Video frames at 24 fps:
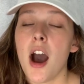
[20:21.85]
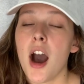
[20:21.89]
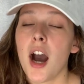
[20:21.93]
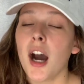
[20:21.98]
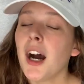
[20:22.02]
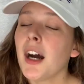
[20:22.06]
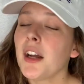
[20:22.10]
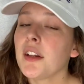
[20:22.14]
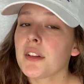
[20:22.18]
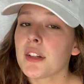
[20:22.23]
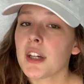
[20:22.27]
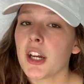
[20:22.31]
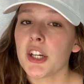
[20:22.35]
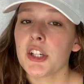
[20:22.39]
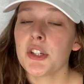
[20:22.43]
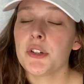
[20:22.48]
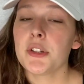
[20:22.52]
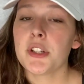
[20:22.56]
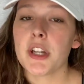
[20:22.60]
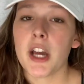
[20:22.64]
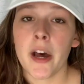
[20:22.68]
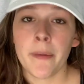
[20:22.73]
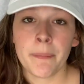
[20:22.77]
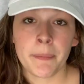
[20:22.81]
Odds are you
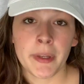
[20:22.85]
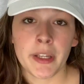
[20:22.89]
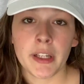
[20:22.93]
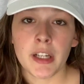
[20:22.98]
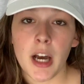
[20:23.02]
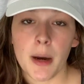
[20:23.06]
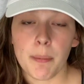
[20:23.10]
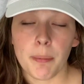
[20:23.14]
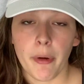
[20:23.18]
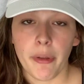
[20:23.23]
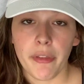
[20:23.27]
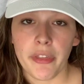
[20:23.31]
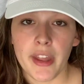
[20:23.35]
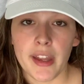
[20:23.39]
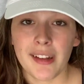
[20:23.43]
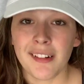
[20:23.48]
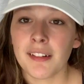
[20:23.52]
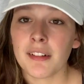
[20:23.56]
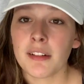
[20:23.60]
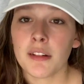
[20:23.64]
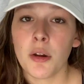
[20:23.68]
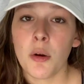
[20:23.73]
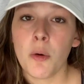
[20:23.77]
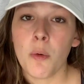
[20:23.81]
would tell me a couple
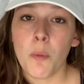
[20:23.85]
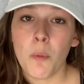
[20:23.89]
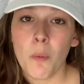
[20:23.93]
things.